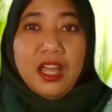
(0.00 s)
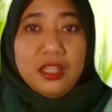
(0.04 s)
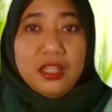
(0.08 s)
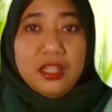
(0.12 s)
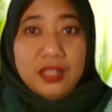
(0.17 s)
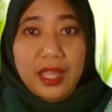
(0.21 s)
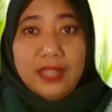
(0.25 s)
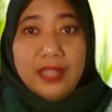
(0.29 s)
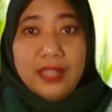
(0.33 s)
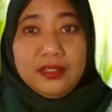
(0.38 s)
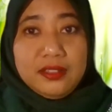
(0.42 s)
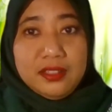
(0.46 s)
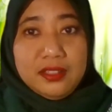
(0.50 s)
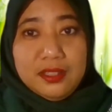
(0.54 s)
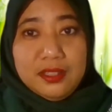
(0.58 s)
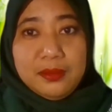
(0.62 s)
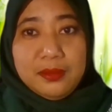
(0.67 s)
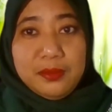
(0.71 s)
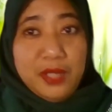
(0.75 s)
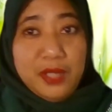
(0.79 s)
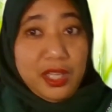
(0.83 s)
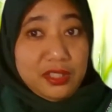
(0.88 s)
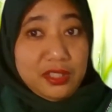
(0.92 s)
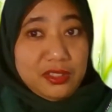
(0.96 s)
Let
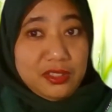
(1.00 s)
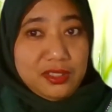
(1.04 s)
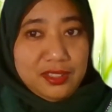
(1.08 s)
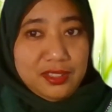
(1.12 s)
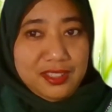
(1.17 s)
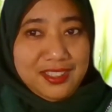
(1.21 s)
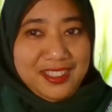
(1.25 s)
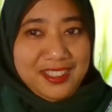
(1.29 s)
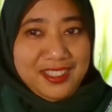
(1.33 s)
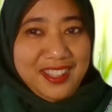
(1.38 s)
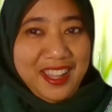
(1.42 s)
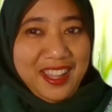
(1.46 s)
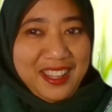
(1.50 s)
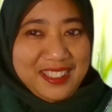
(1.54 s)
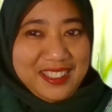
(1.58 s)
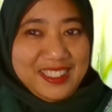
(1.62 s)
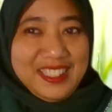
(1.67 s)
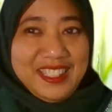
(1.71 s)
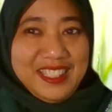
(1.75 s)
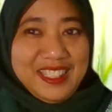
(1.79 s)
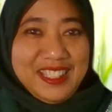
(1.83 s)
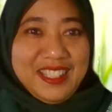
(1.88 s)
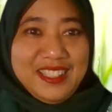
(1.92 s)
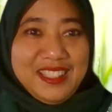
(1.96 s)
them get dirty and
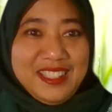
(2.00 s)
dig